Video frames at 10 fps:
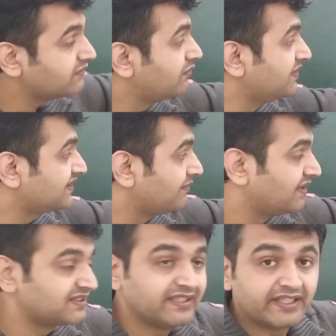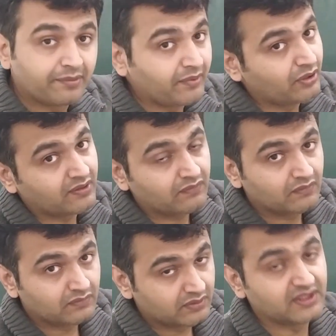will be same as determinant of
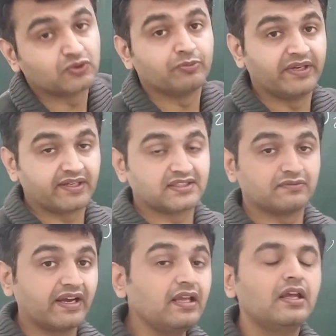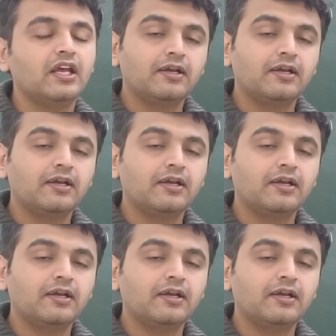this 2 matrix. Why?